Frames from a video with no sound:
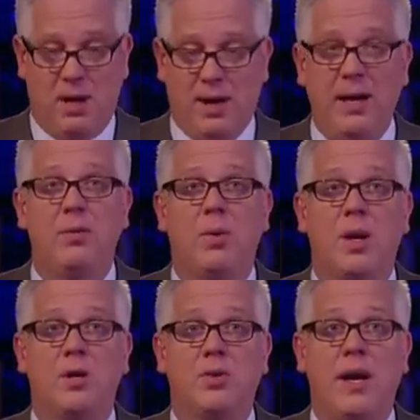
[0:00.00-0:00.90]
all right, we're
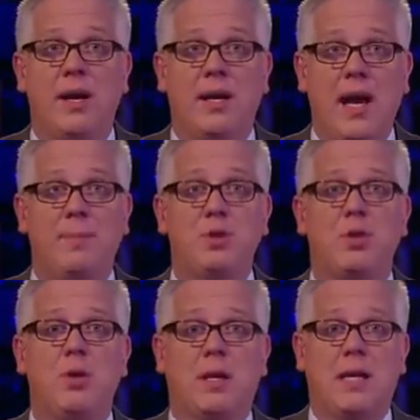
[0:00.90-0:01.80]
going to try to
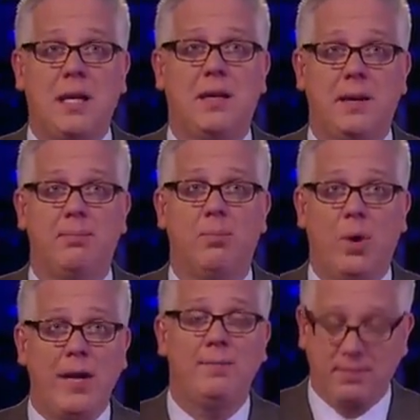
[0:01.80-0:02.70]
capture or kill him,
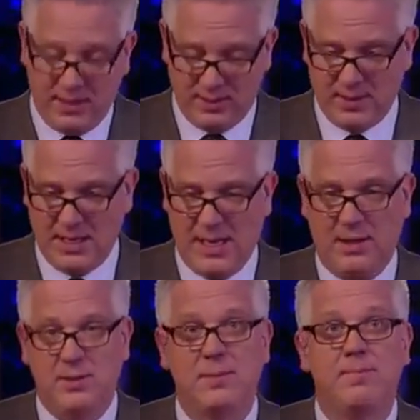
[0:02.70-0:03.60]
right? He said
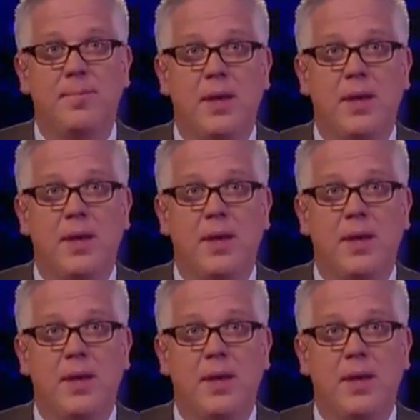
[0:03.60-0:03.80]
yes.